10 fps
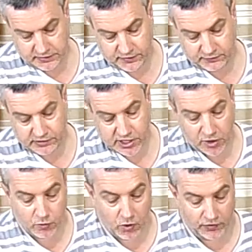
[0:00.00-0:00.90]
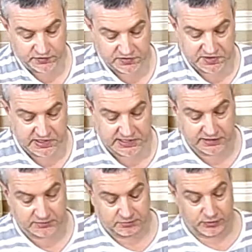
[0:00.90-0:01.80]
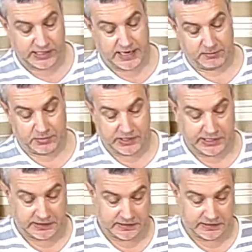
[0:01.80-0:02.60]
301T preamp in it,